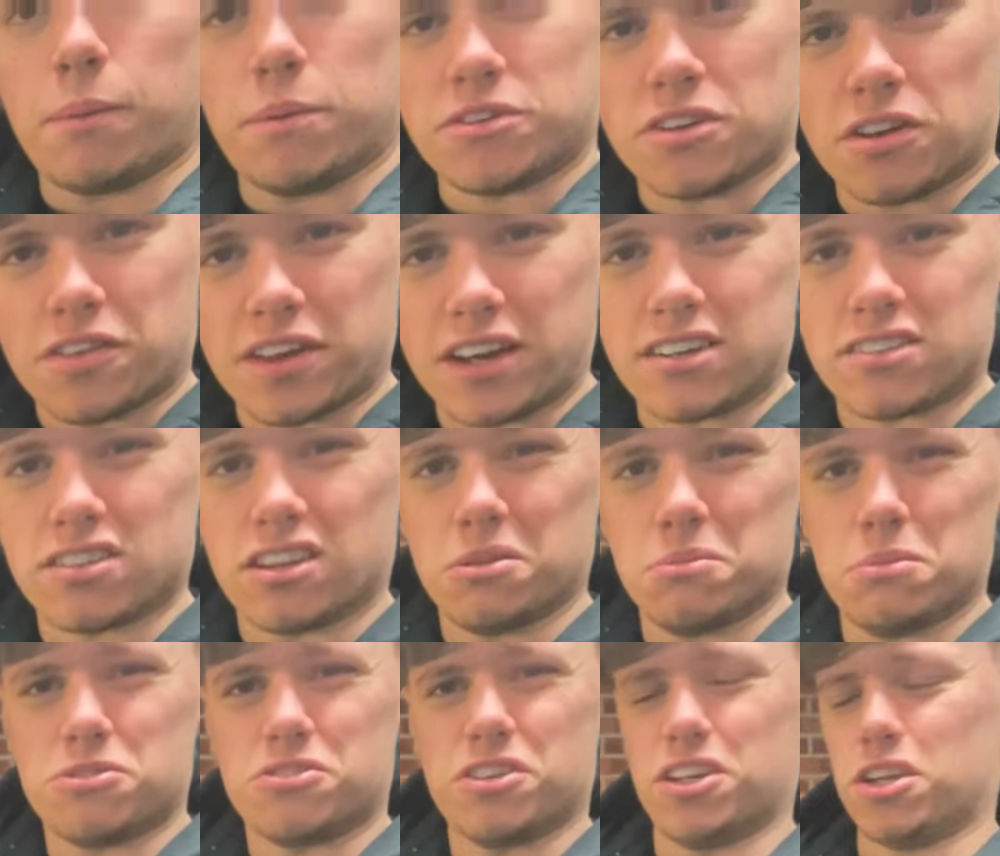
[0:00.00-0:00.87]
which I think is like
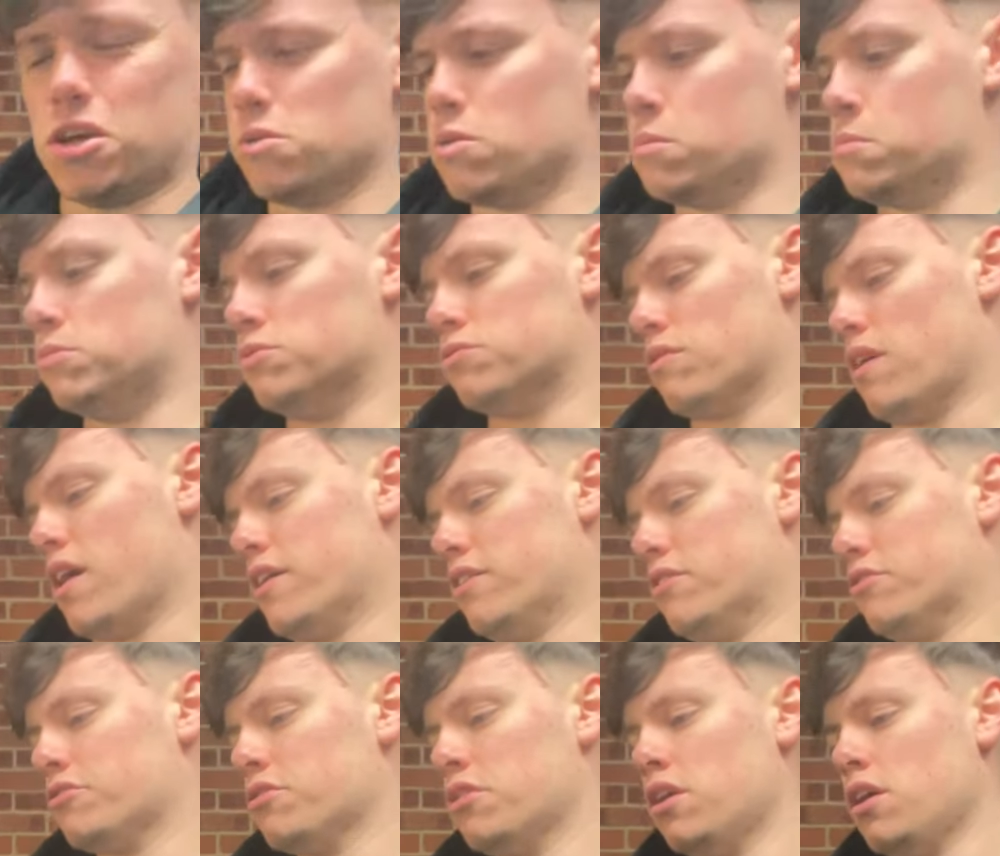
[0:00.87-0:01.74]
the Moschino Women's
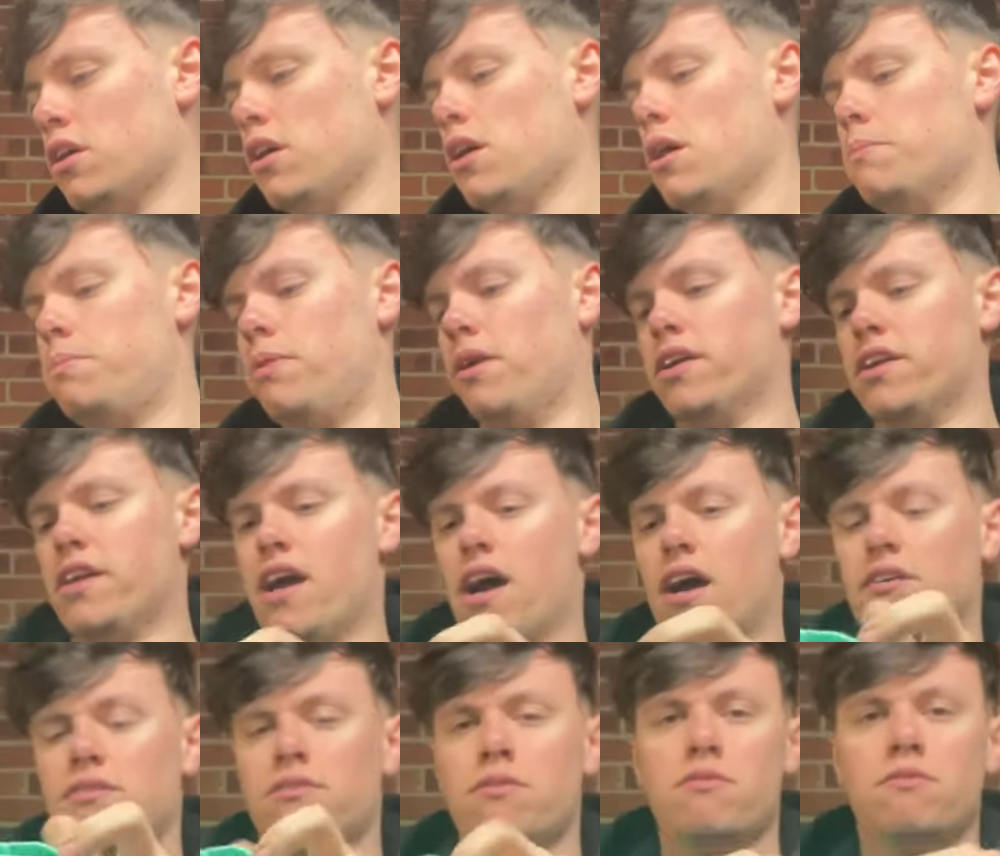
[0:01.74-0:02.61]
range. But
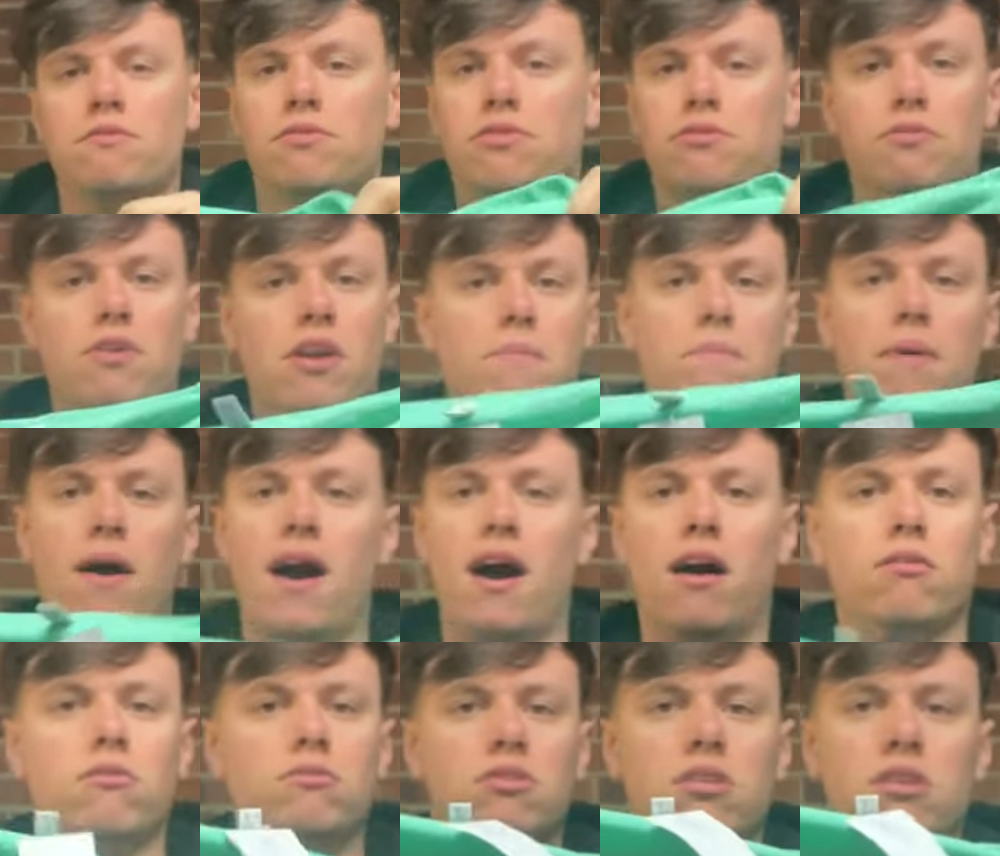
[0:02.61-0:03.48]
yeah, three
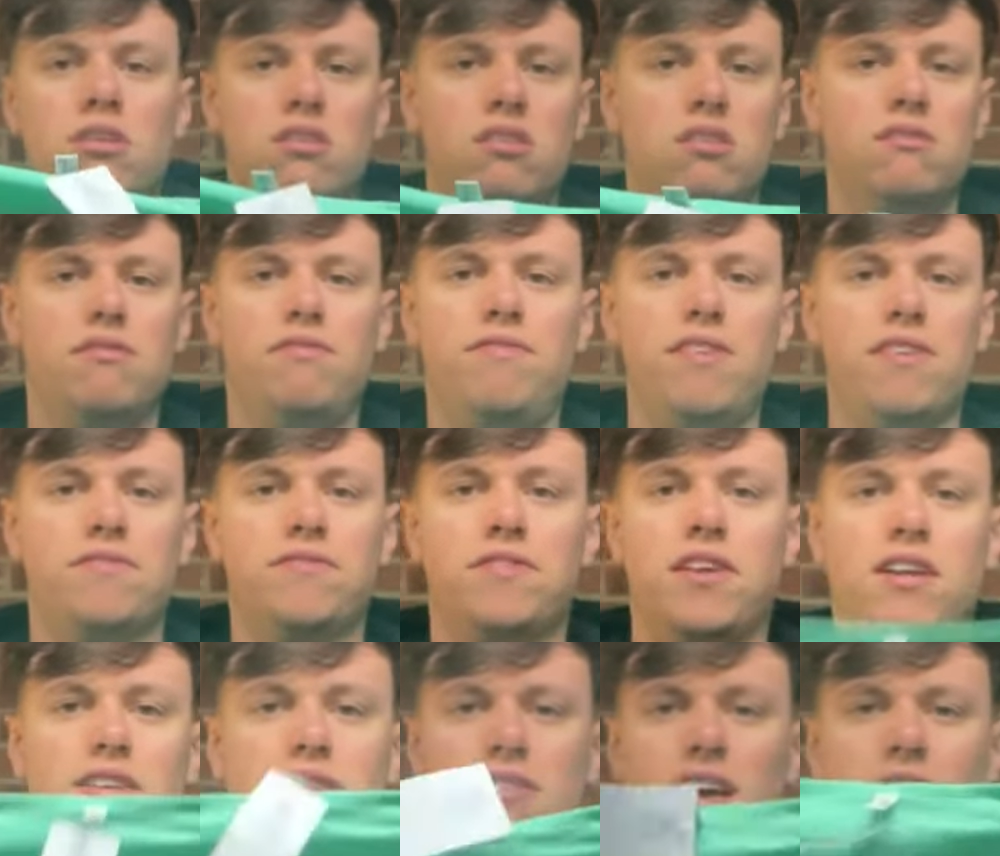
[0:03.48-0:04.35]
pound,
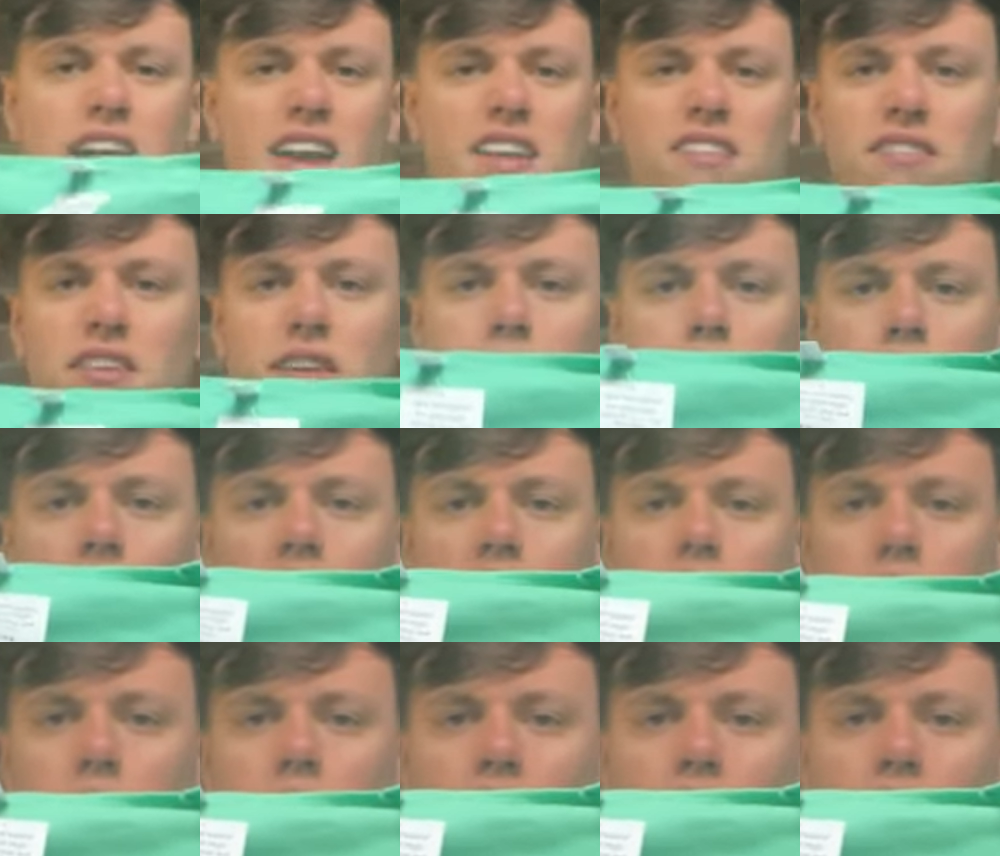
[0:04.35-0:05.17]
15 to 18 back on